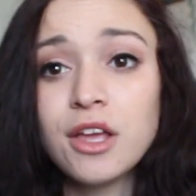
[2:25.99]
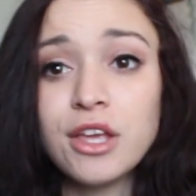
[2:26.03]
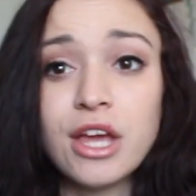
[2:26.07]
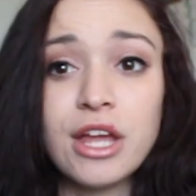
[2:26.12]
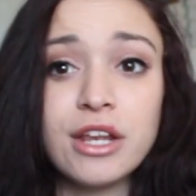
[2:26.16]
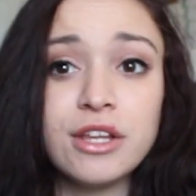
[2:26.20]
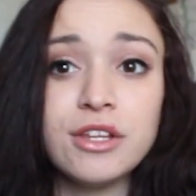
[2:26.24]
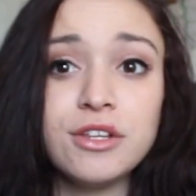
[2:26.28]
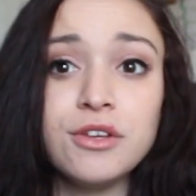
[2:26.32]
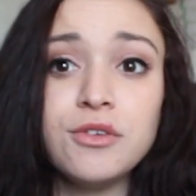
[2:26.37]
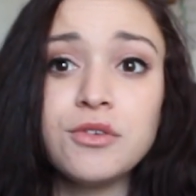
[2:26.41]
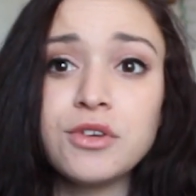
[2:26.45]

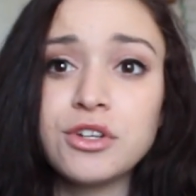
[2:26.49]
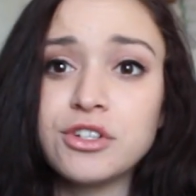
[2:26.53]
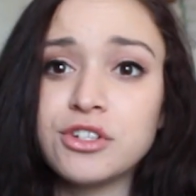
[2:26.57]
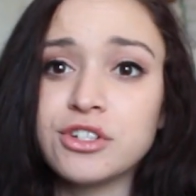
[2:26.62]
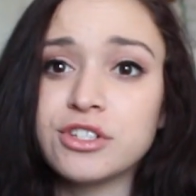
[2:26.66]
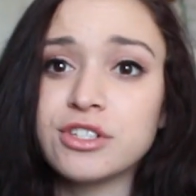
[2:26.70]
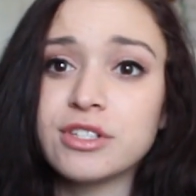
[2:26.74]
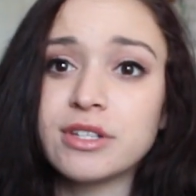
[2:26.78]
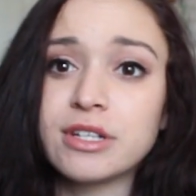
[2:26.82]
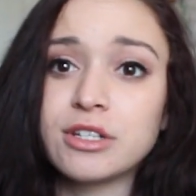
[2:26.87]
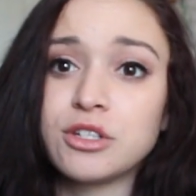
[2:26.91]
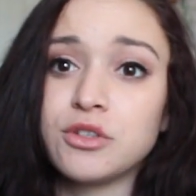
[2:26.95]
and you can
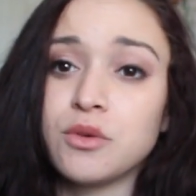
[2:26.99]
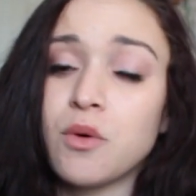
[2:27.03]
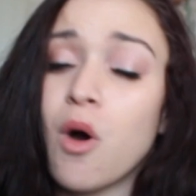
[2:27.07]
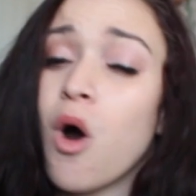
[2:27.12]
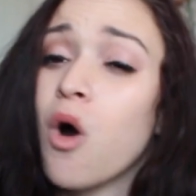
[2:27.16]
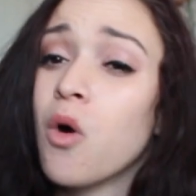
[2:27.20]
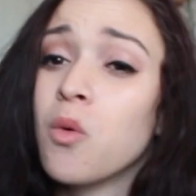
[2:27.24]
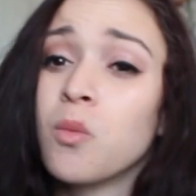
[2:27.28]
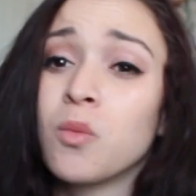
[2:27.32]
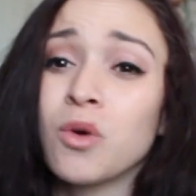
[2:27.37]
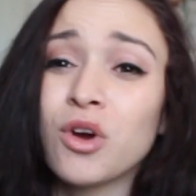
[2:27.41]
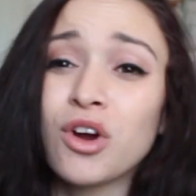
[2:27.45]
just like do
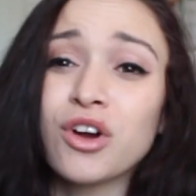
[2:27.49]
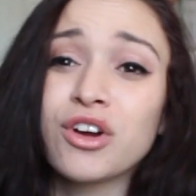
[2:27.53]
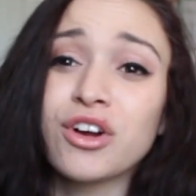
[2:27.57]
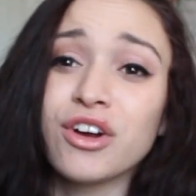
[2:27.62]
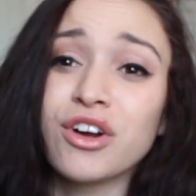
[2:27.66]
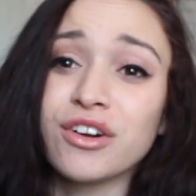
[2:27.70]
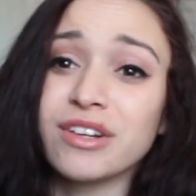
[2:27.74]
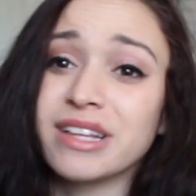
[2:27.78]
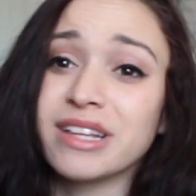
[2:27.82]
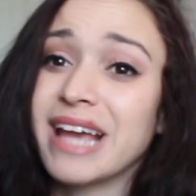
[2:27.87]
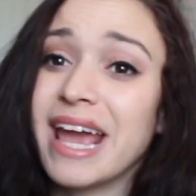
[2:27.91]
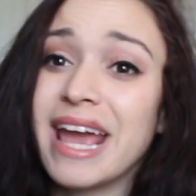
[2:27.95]
homework
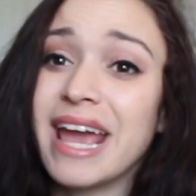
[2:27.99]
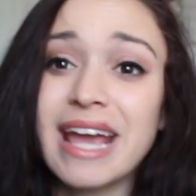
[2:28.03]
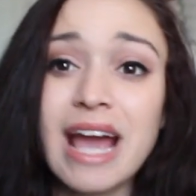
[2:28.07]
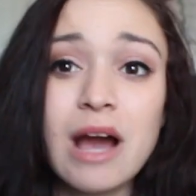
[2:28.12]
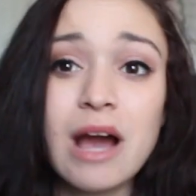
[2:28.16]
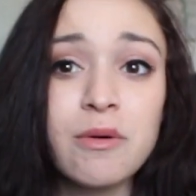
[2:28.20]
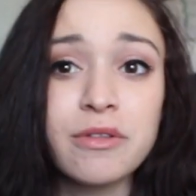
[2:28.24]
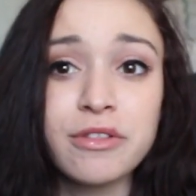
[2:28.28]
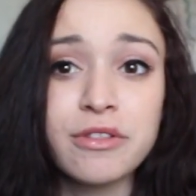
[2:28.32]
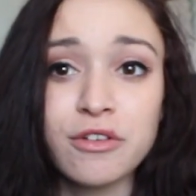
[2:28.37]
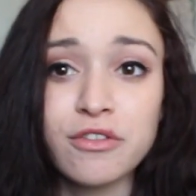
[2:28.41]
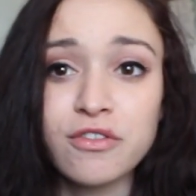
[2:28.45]
or like hang
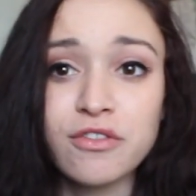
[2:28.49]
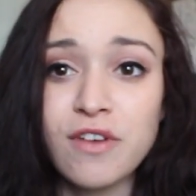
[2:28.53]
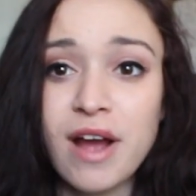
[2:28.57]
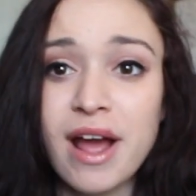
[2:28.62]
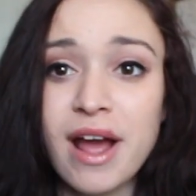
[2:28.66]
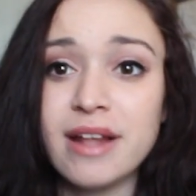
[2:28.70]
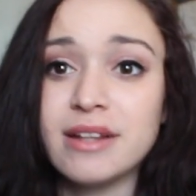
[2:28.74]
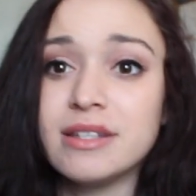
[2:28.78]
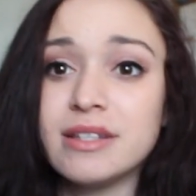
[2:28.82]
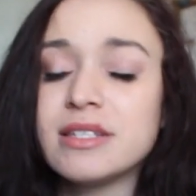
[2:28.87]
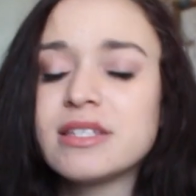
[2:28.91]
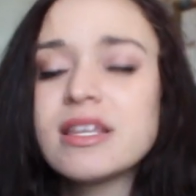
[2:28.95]
out with your
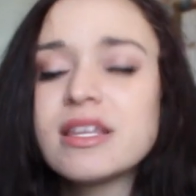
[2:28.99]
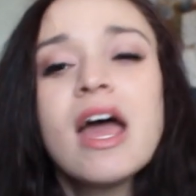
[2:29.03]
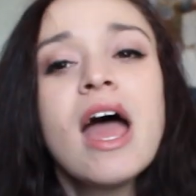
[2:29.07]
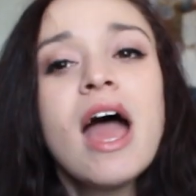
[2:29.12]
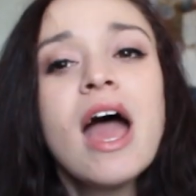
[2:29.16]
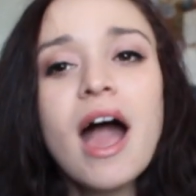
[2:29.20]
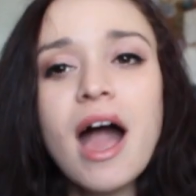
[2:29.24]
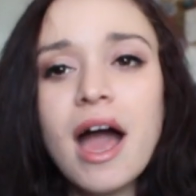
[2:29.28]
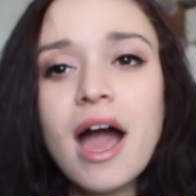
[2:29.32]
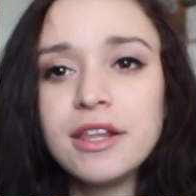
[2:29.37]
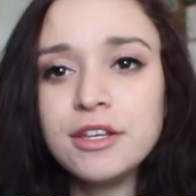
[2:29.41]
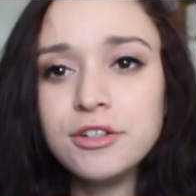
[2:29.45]
friends
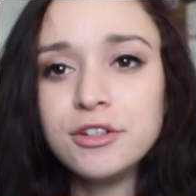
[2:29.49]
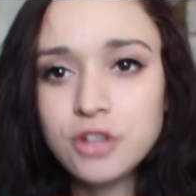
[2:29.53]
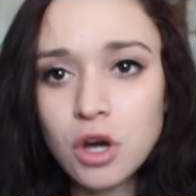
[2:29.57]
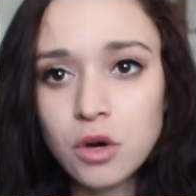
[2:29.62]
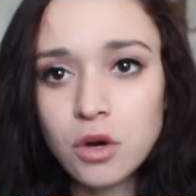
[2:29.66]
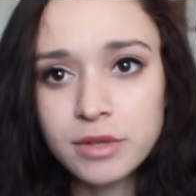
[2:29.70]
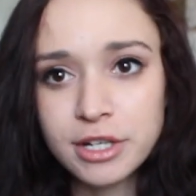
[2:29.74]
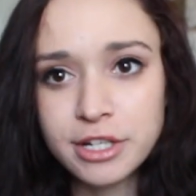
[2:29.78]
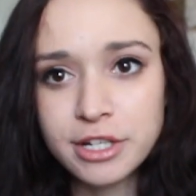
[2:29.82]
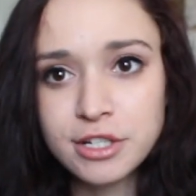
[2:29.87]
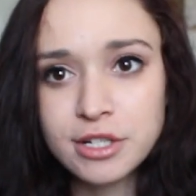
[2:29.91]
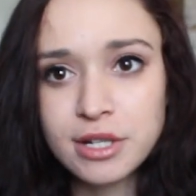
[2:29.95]
and you
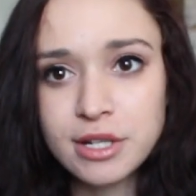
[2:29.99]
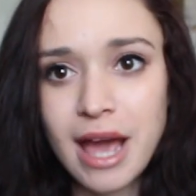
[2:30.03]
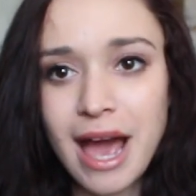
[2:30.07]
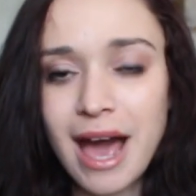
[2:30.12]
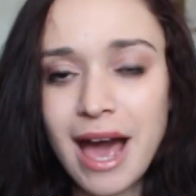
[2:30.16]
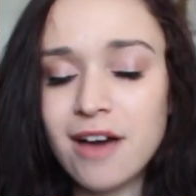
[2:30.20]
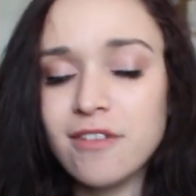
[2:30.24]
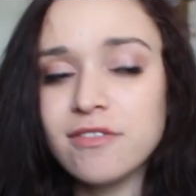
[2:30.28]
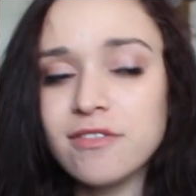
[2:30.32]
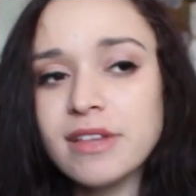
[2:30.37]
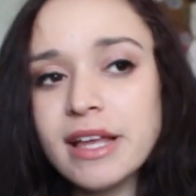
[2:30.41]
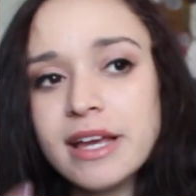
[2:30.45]
don't need to
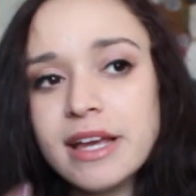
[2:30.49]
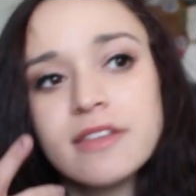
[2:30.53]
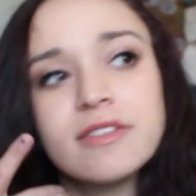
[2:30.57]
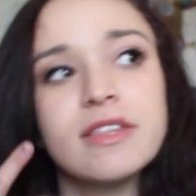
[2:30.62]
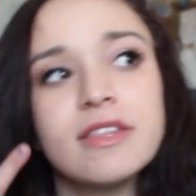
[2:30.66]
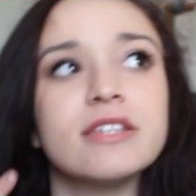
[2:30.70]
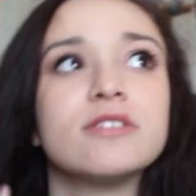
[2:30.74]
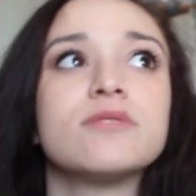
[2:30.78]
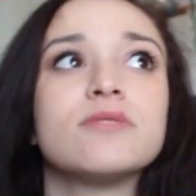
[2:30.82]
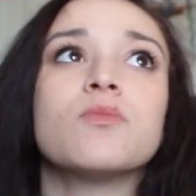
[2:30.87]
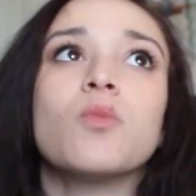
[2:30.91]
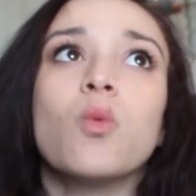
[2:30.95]
have like
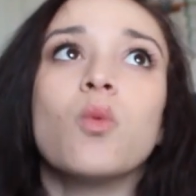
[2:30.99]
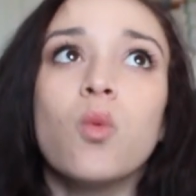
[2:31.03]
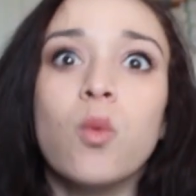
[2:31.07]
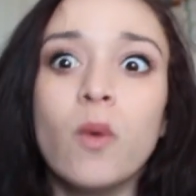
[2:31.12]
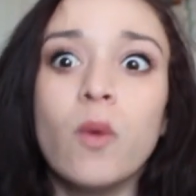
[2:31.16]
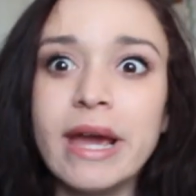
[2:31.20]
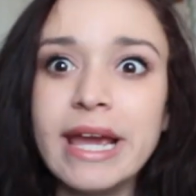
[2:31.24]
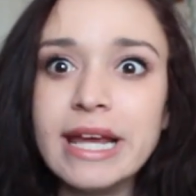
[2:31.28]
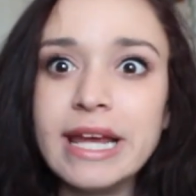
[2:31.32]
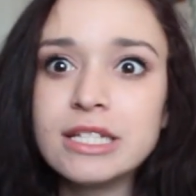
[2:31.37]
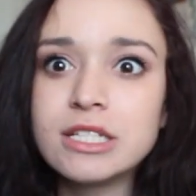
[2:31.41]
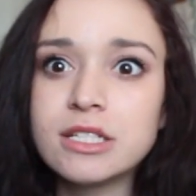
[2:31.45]
this
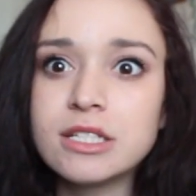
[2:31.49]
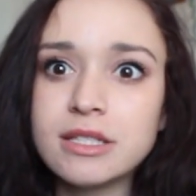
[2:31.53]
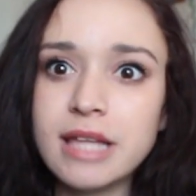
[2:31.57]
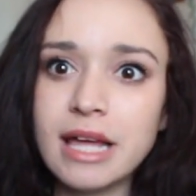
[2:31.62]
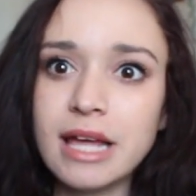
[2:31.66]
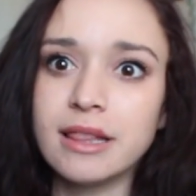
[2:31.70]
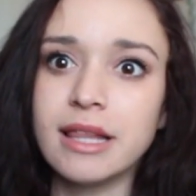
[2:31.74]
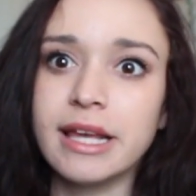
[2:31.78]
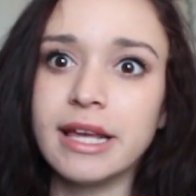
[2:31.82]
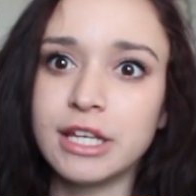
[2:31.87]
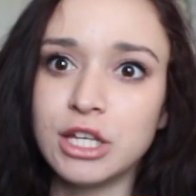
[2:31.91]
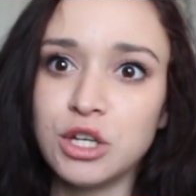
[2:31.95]
weight
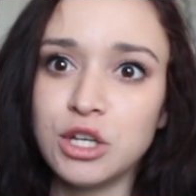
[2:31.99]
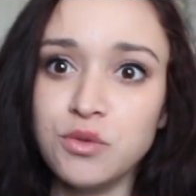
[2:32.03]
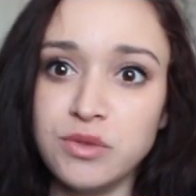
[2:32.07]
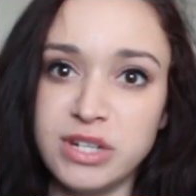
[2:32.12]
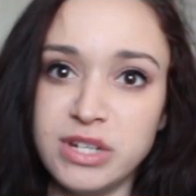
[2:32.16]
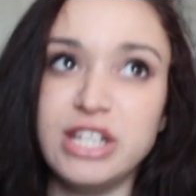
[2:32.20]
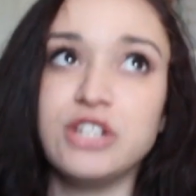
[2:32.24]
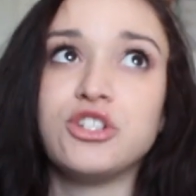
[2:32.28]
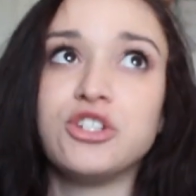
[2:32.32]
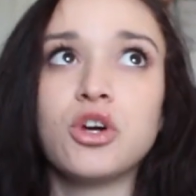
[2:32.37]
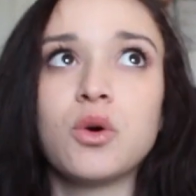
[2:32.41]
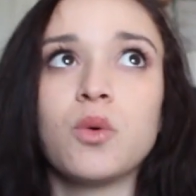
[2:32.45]
that like you
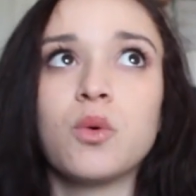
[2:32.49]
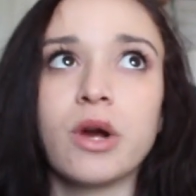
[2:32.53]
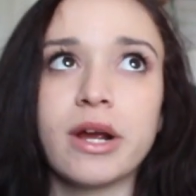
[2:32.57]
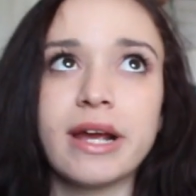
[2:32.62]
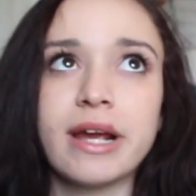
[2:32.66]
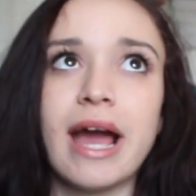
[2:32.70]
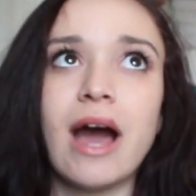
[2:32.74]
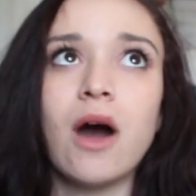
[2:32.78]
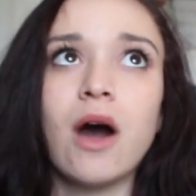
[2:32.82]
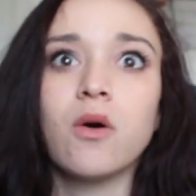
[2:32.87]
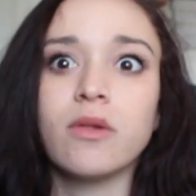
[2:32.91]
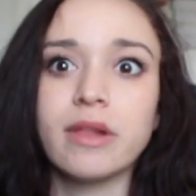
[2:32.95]
need to
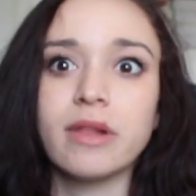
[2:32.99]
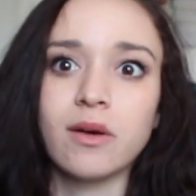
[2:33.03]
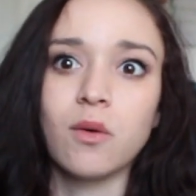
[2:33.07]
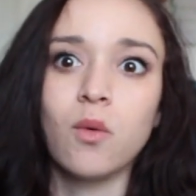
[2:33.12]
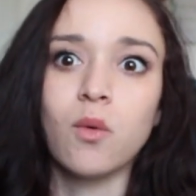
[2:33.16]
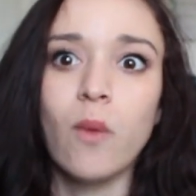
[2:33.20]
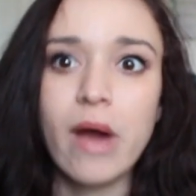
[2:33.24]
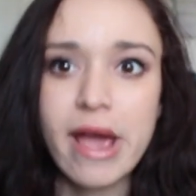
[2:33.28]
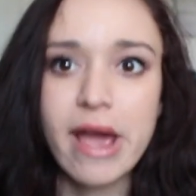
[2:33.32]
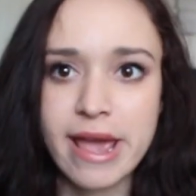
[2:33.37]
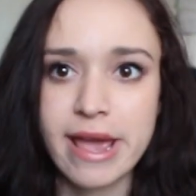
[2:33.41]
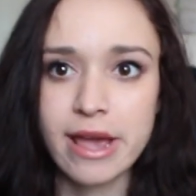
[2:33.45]
work out like
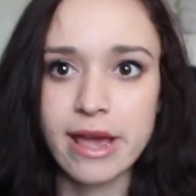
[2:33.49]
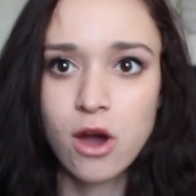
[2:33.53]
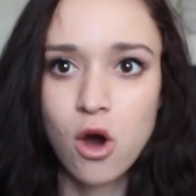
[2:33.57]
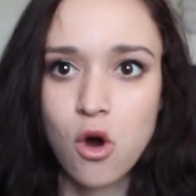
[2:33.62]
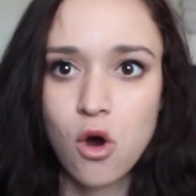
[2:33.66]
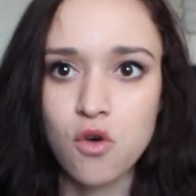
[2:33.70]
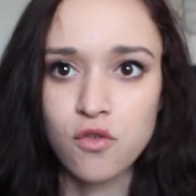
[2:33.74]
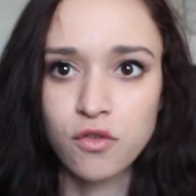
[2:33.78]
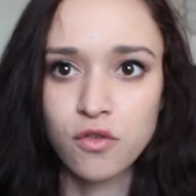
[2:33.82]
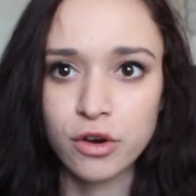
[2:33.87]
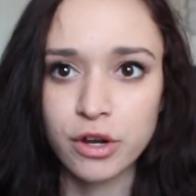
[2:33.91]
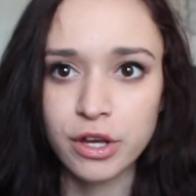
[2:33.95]
weighing
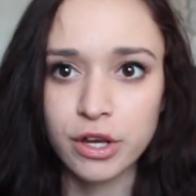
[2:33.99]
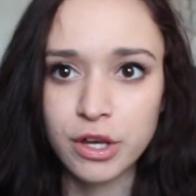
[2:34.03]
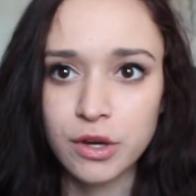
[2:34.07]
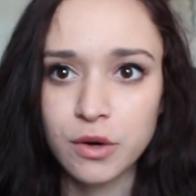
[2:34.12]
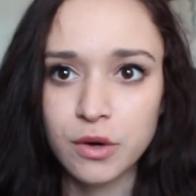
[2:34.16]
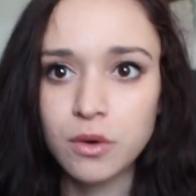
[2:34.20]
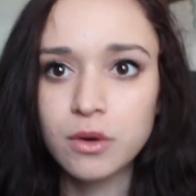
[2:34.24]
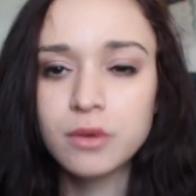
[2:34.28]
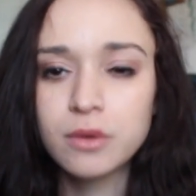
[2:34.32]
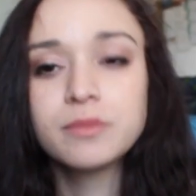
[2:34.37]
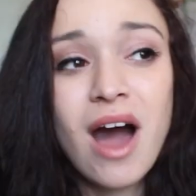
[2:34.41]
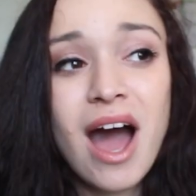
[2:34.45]
over
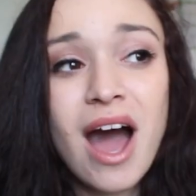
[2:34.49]
you.